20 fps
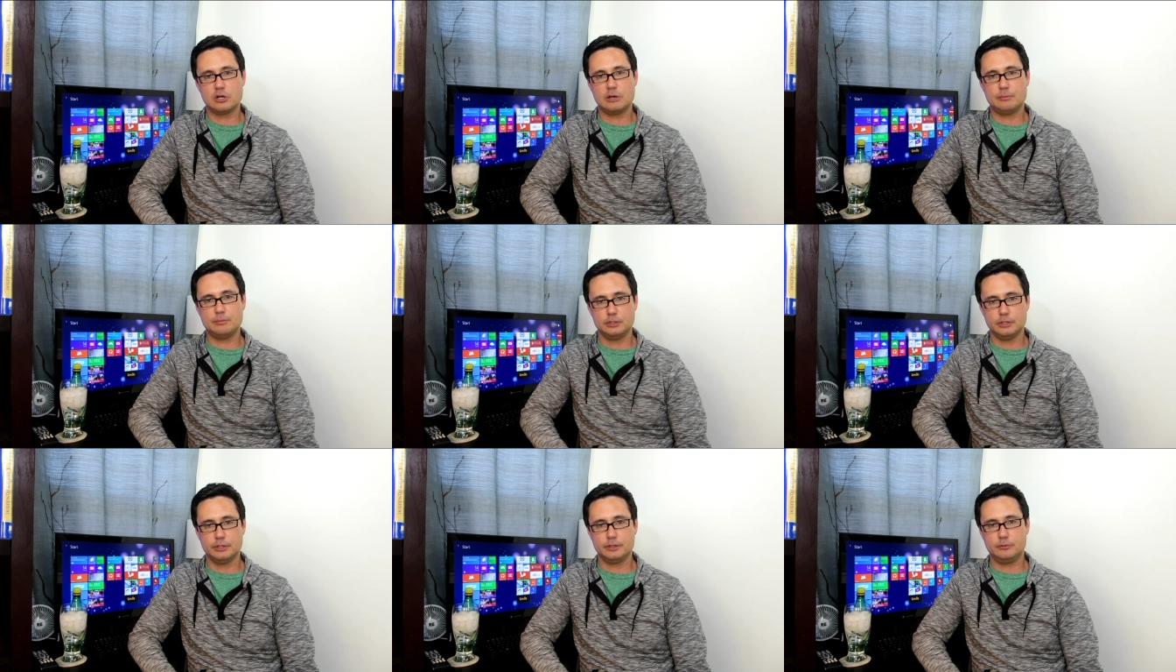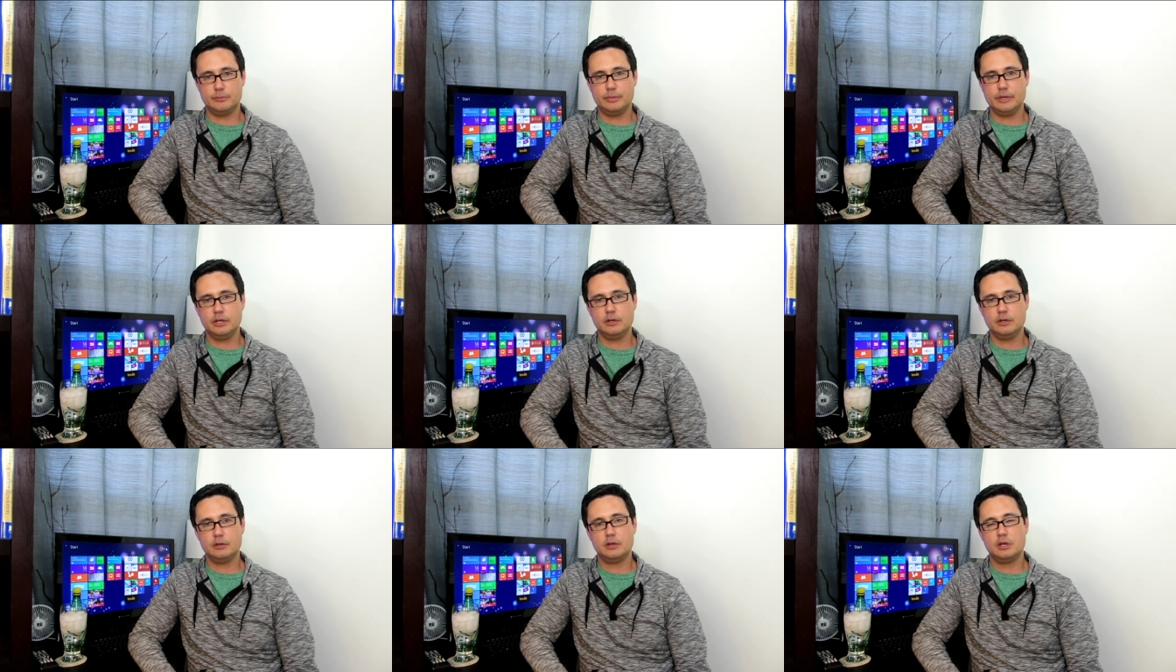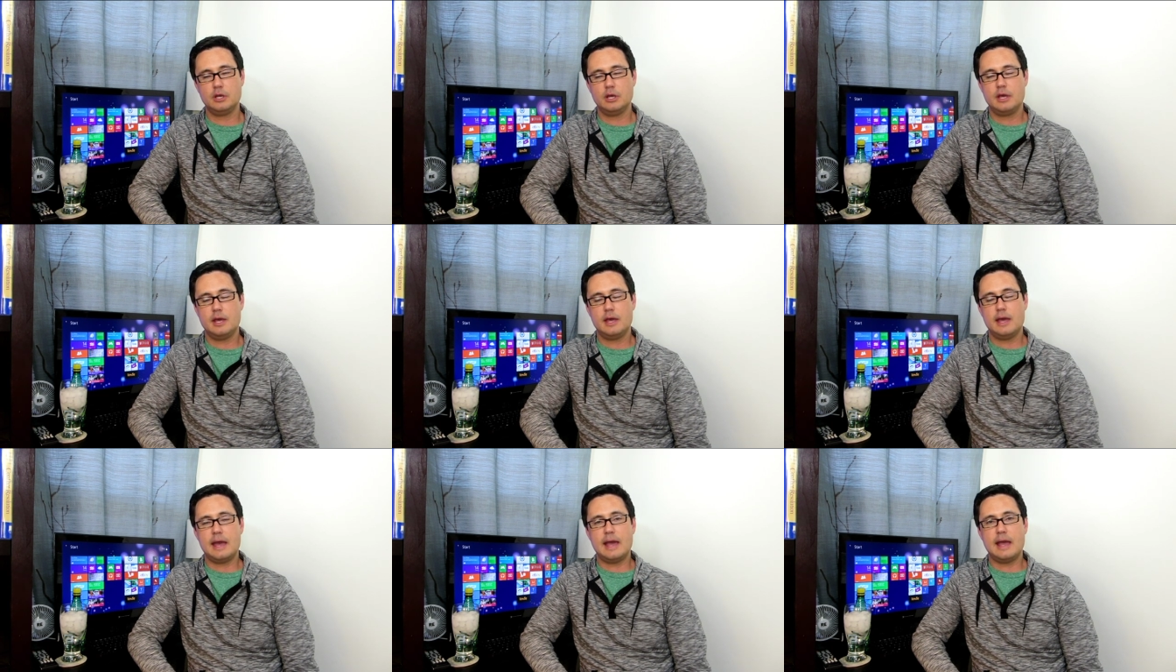up a little bit.
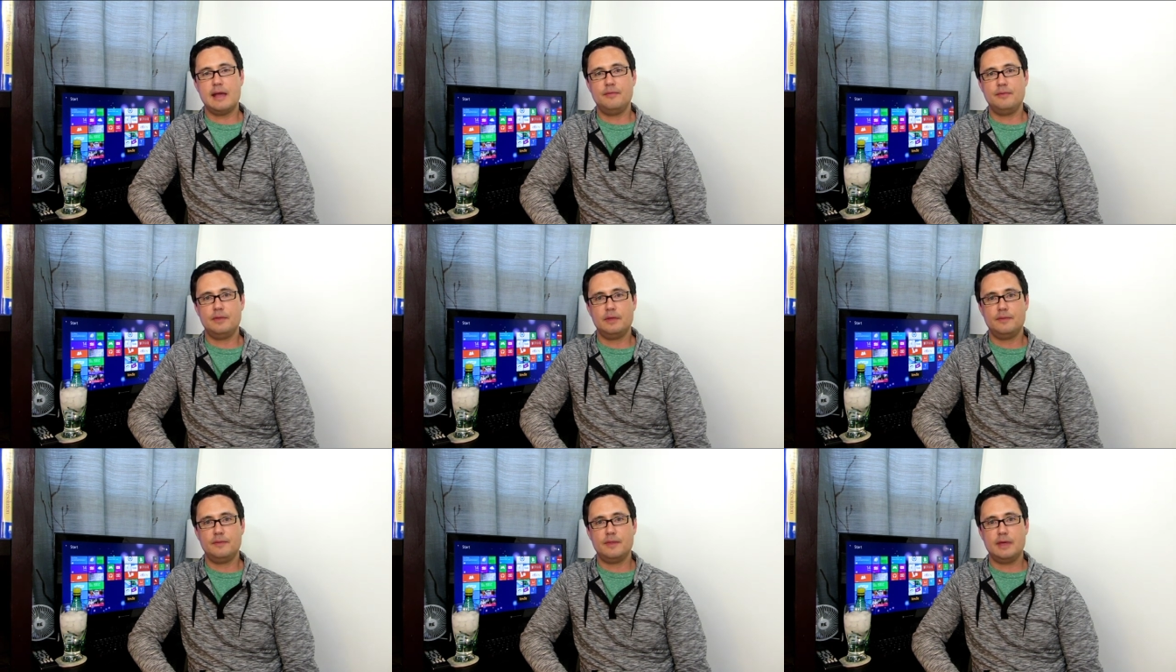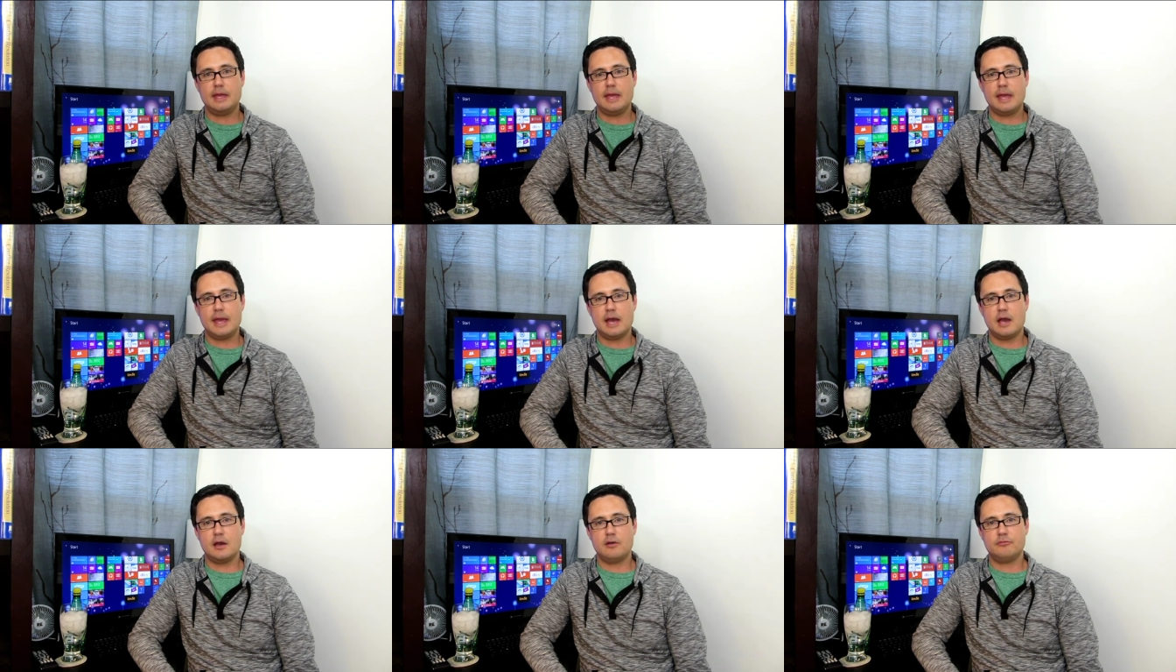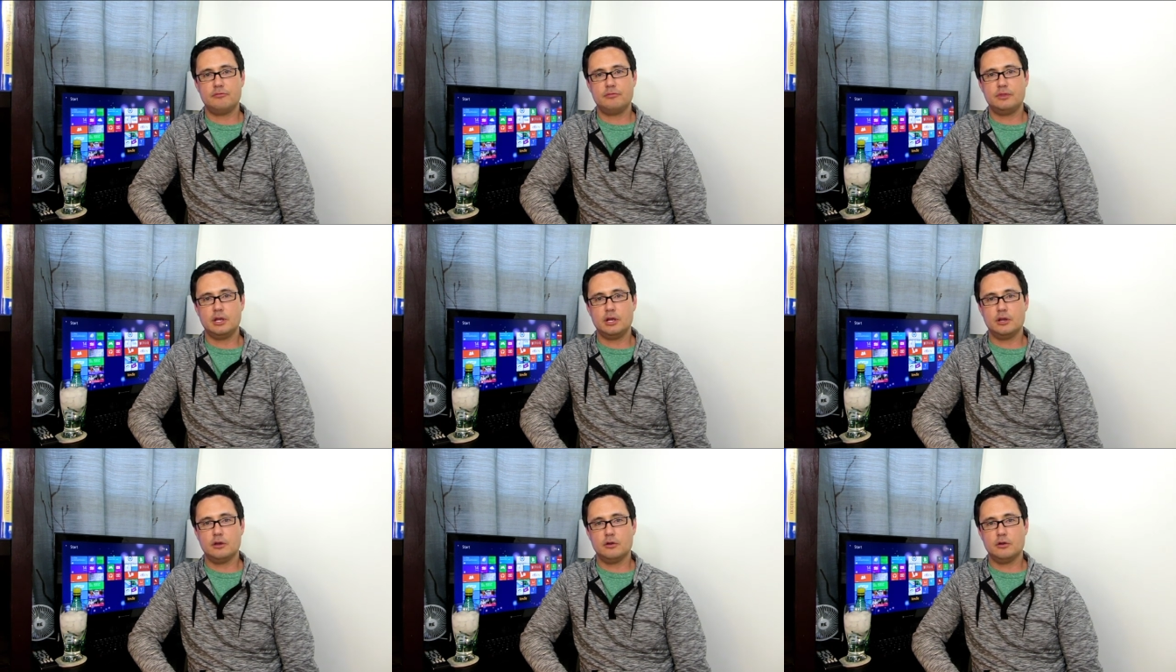And then they have
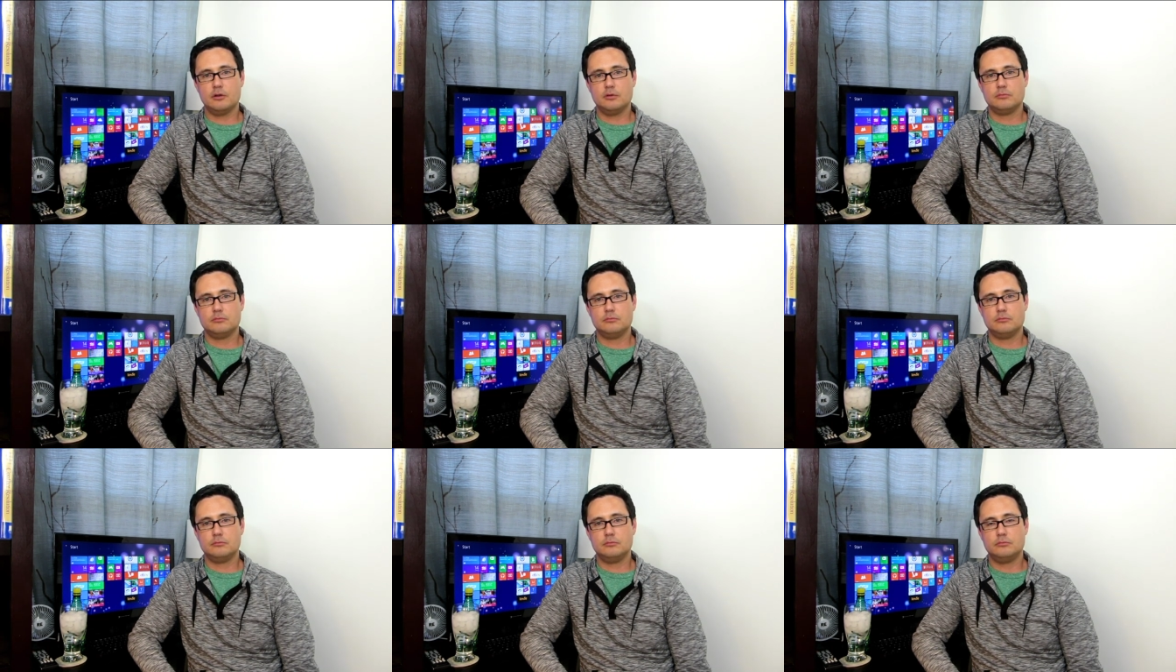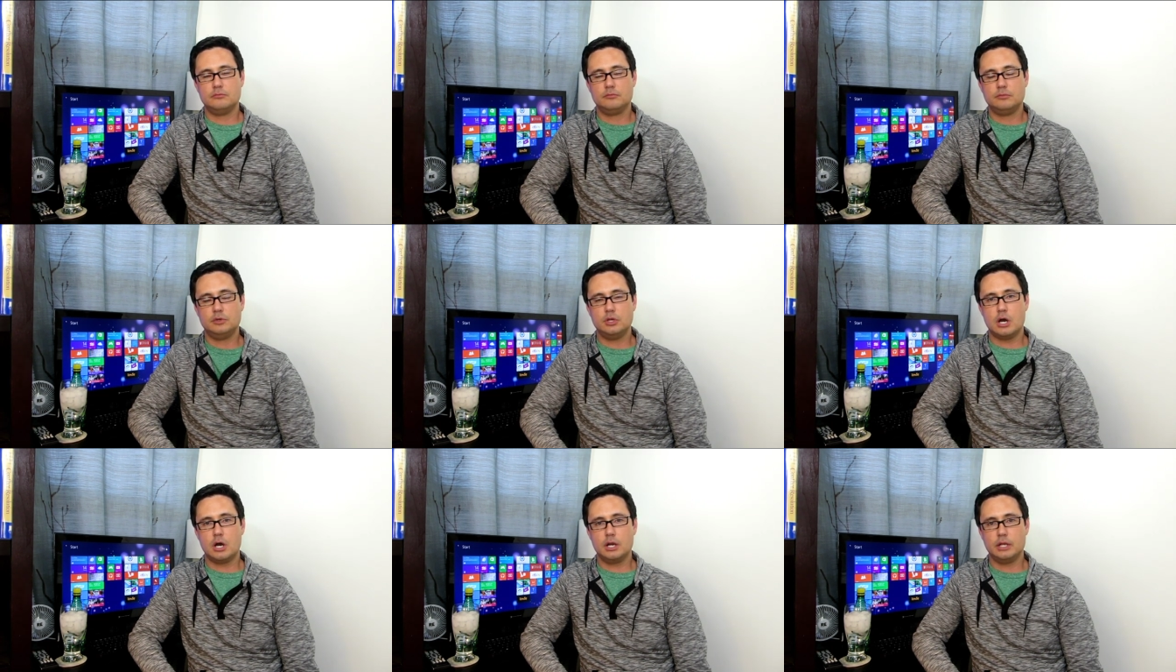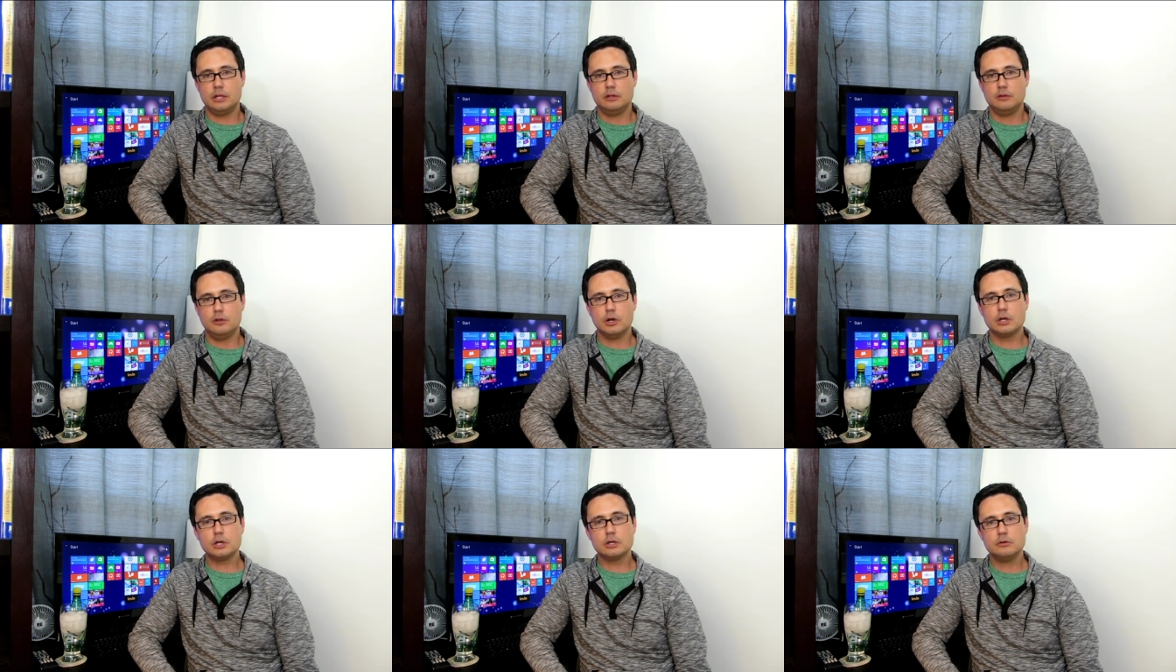their naughty
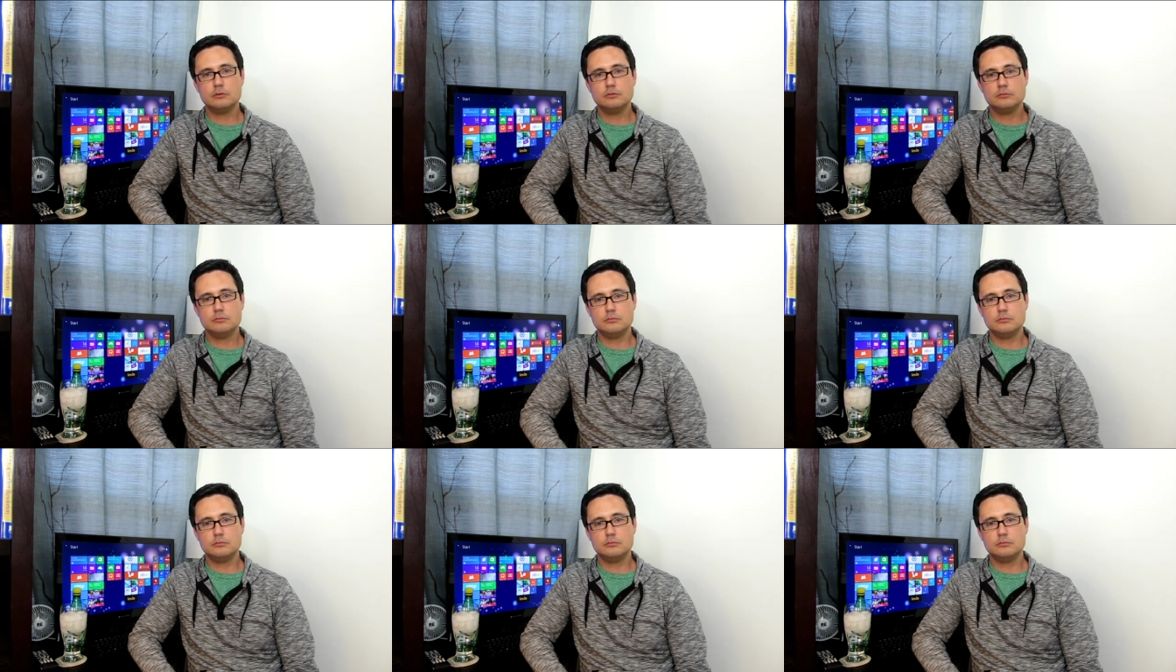look,